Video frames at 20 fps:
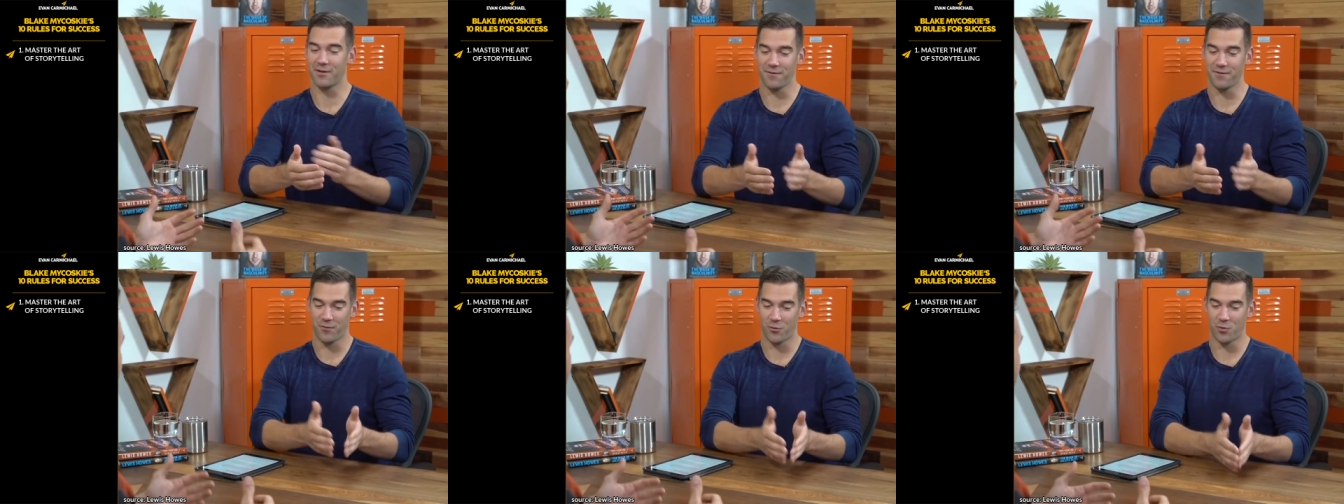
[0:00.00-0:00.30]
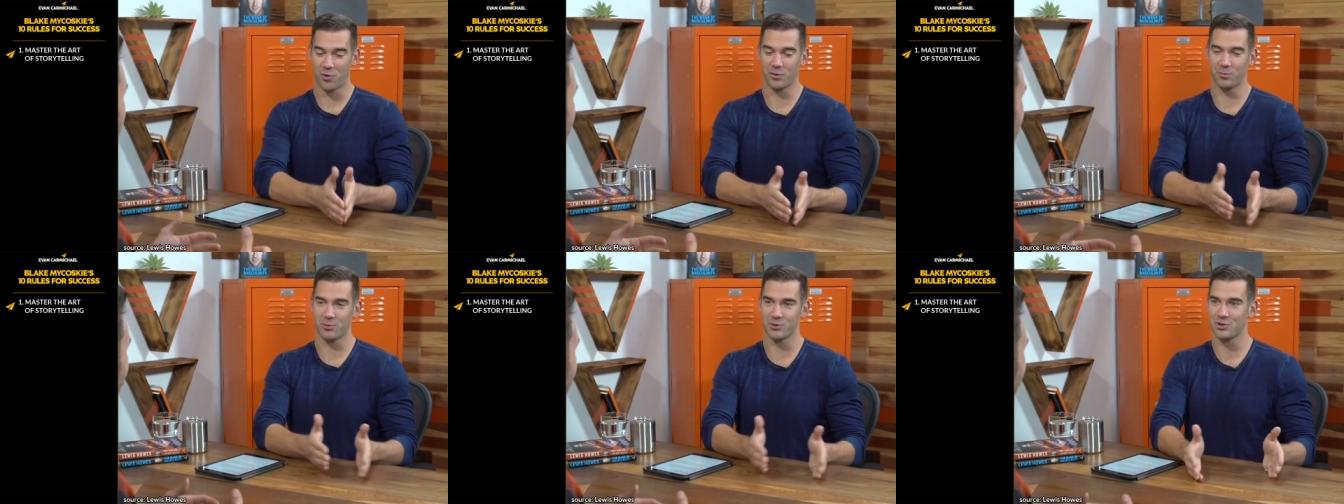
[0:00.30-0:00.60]

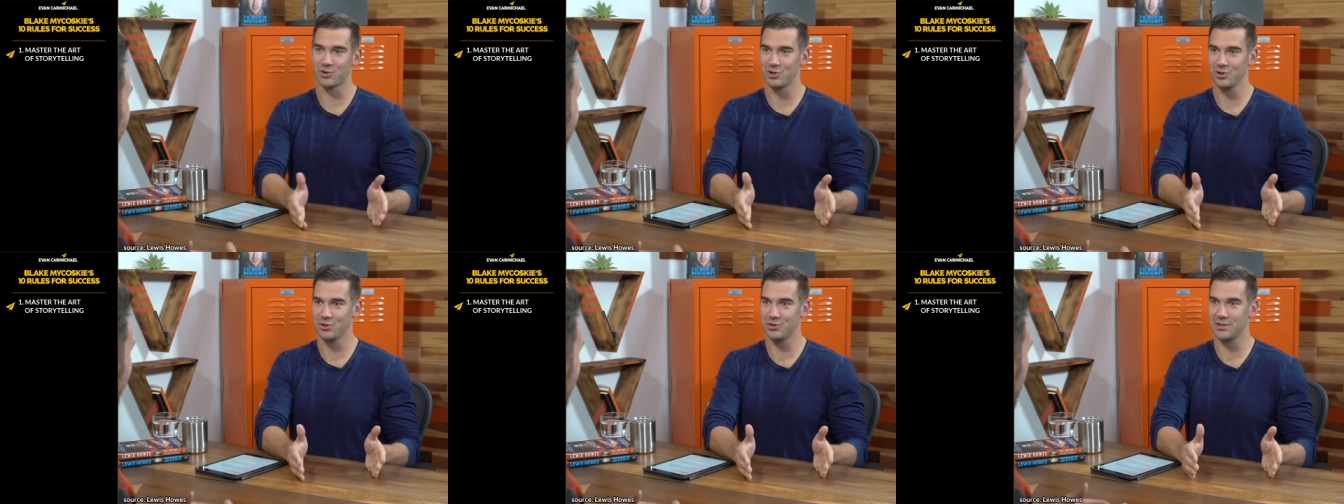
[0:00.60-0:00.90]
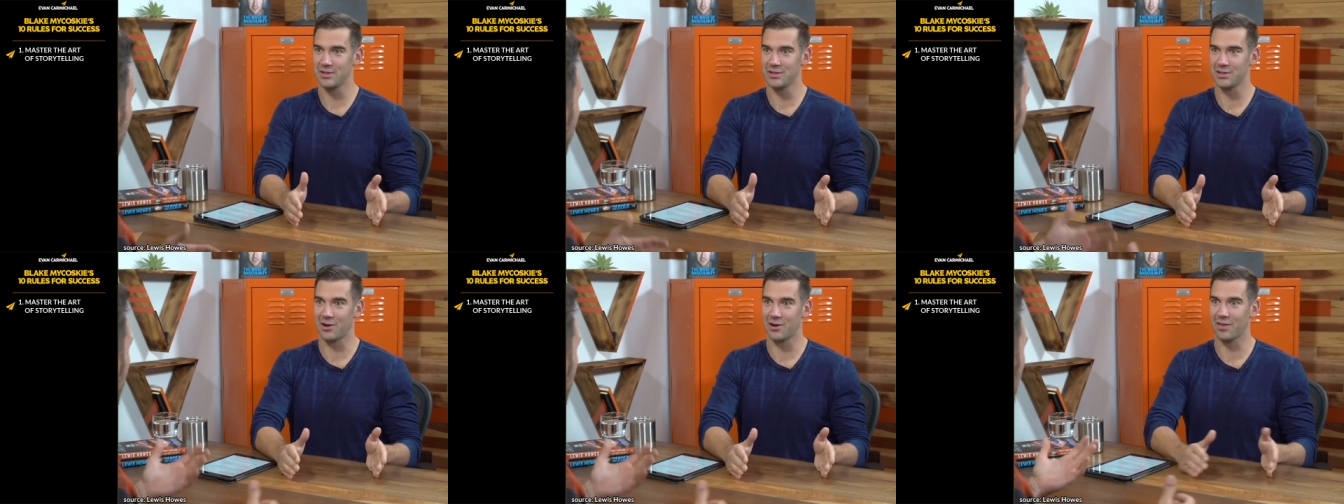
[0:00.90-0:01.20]
affordable shoes.
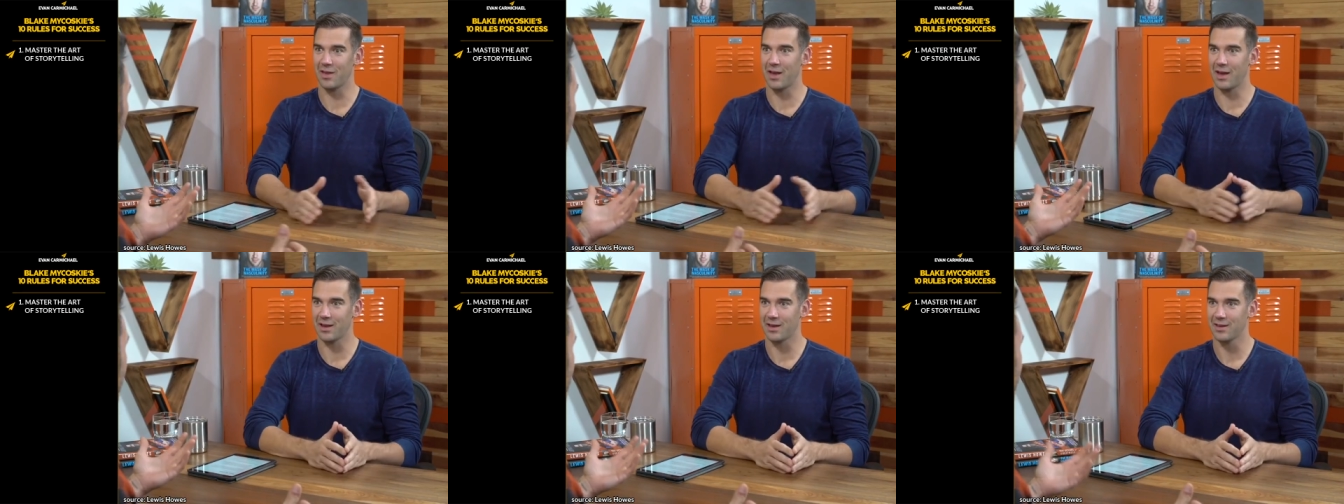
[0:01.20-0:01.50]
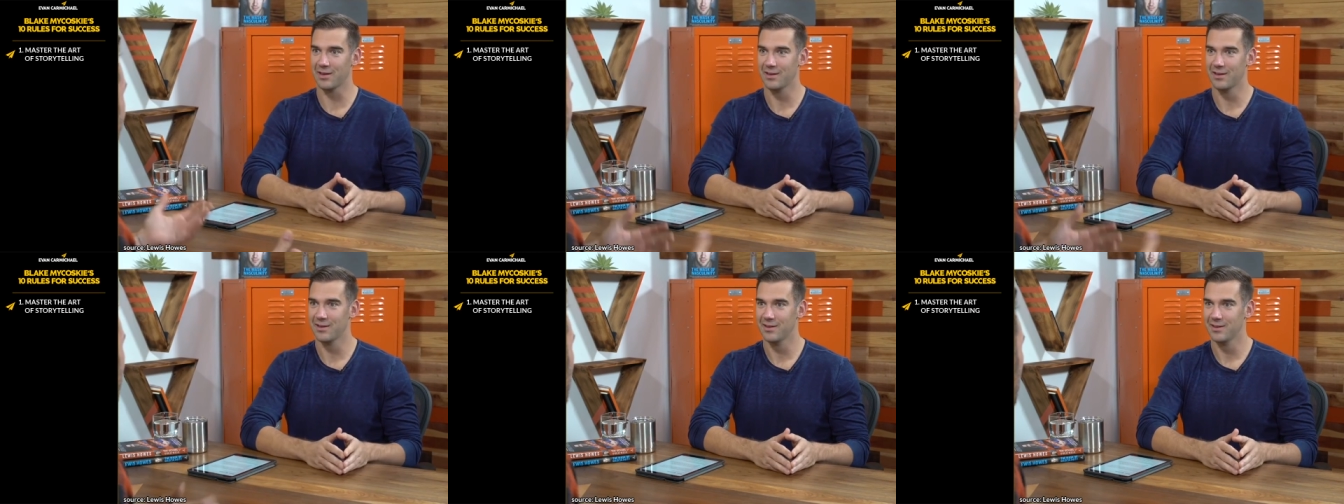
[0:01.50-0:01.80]
Yeah, these aren't 40, like
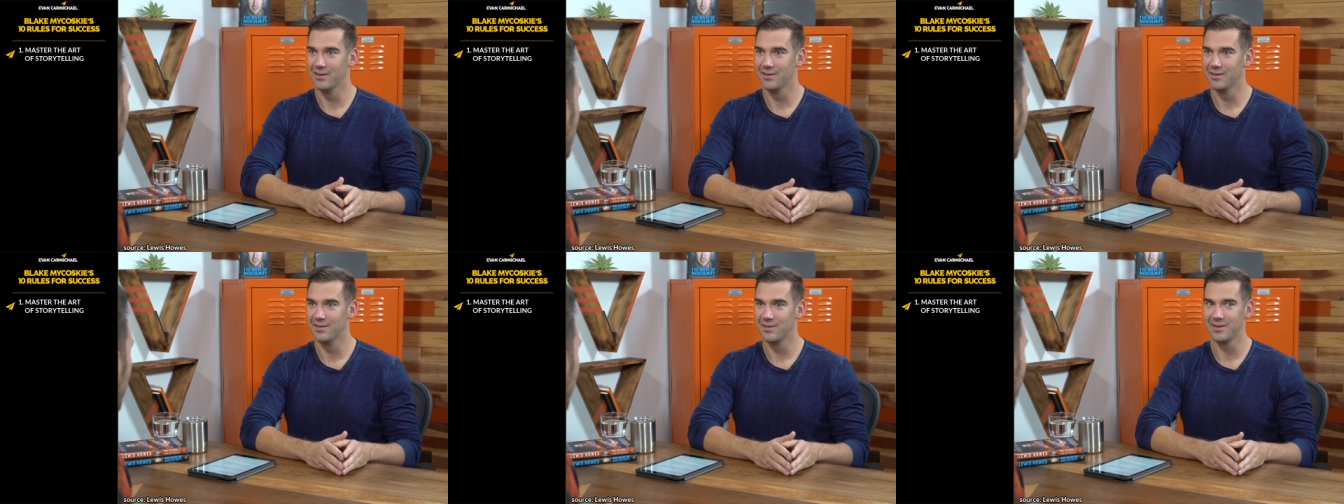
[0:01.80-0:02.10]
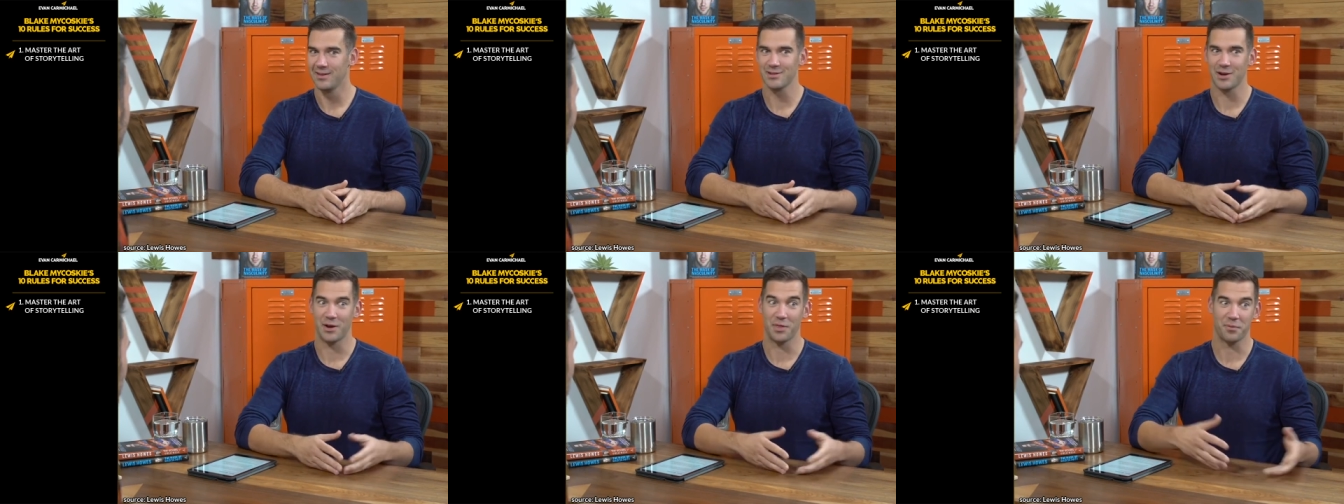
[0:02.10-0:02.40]
yeah, forty eight
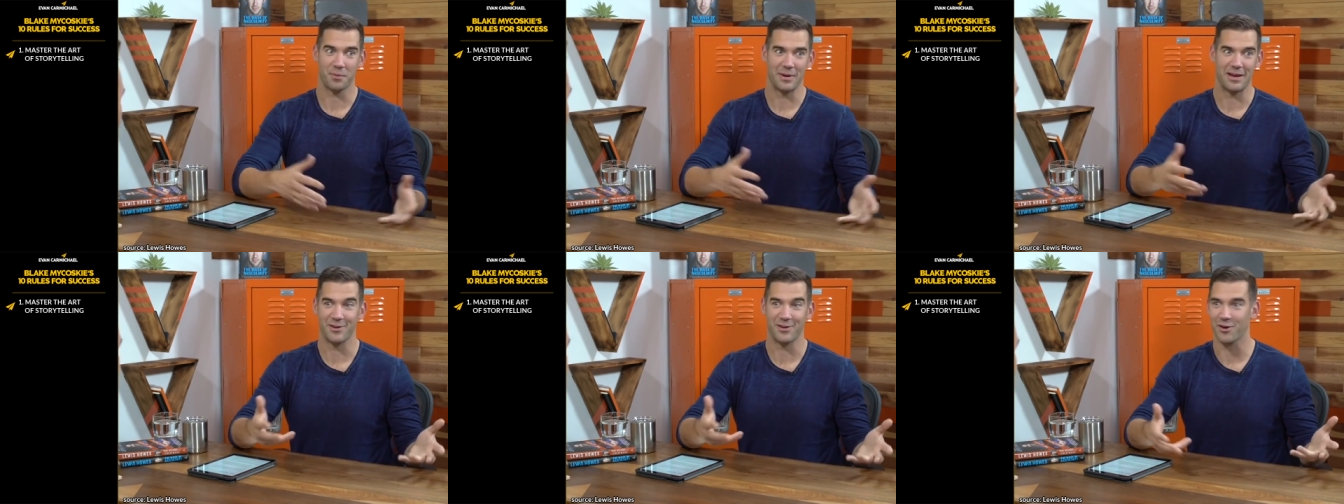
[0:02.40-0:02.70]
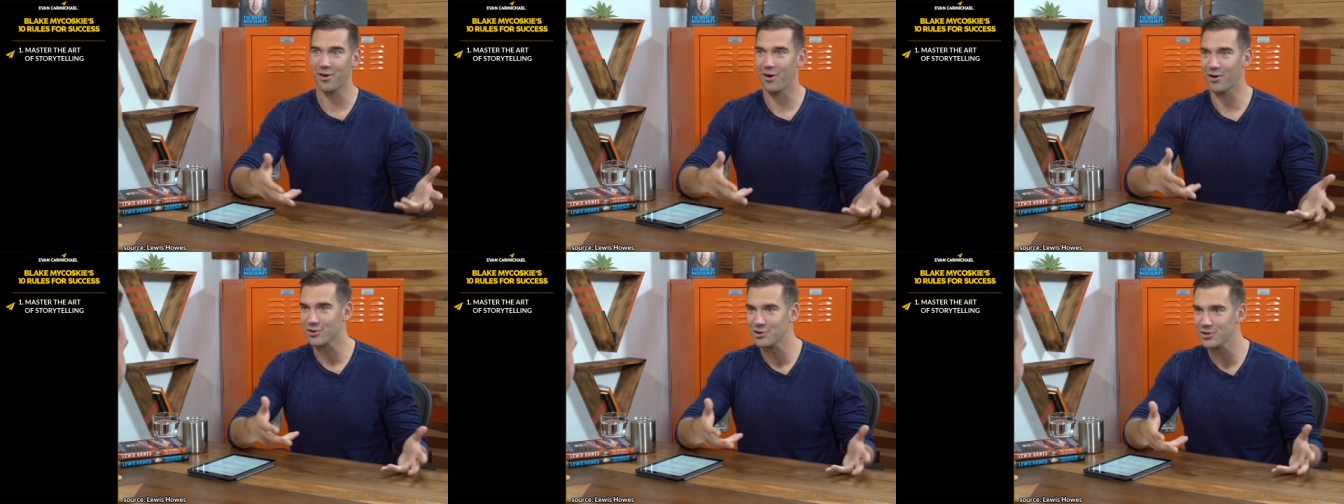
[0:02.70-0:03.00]
dollars. These aren't three hundred
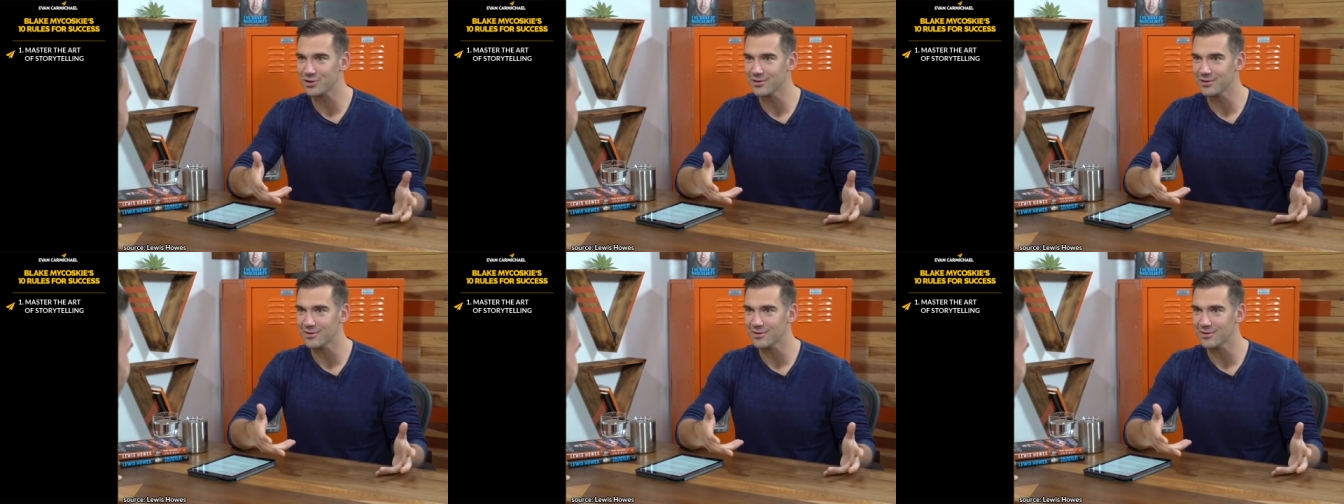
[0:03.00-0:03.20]
dollars shoes.